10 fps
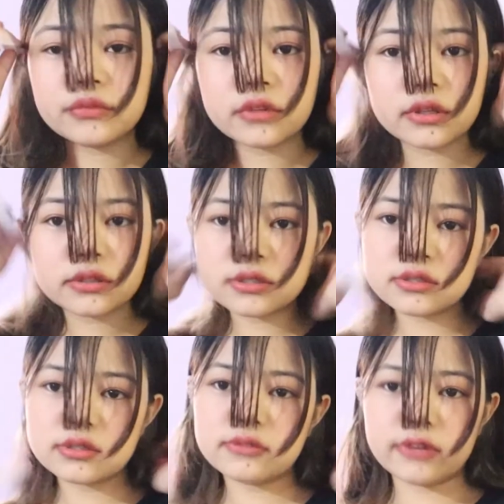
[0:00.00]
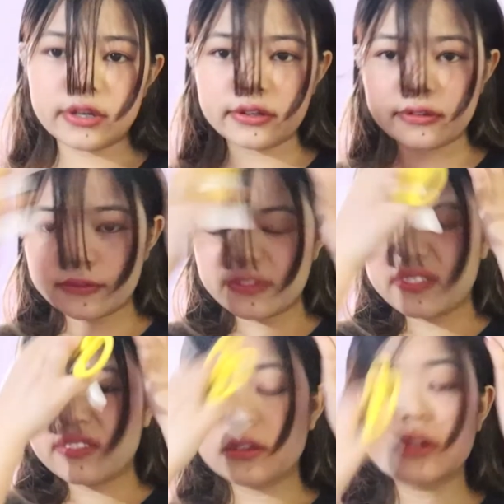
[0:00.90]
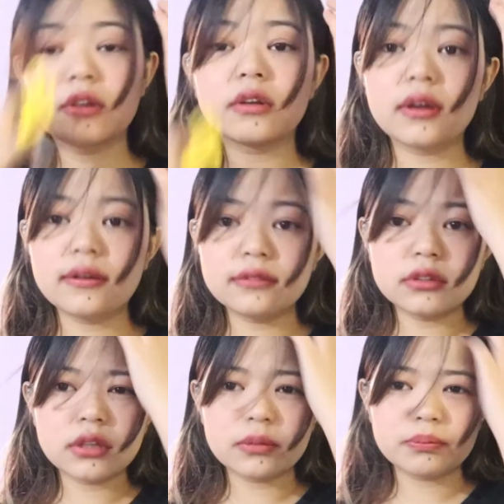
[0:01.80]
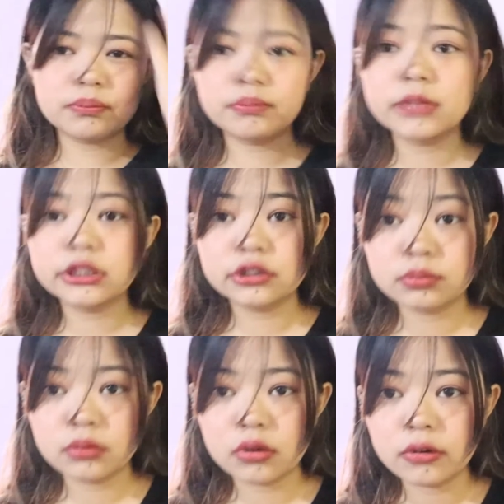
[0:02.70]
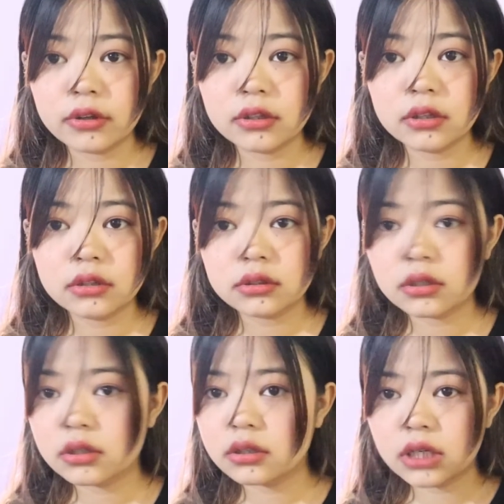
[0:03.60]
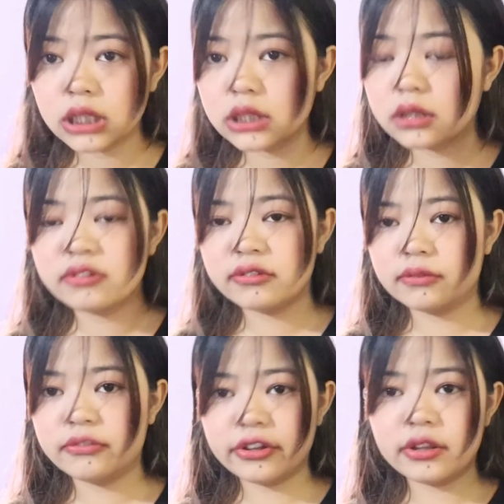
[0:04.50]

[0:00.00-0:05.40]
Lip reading: This is fine. I'll not keep much more. I'll not cut very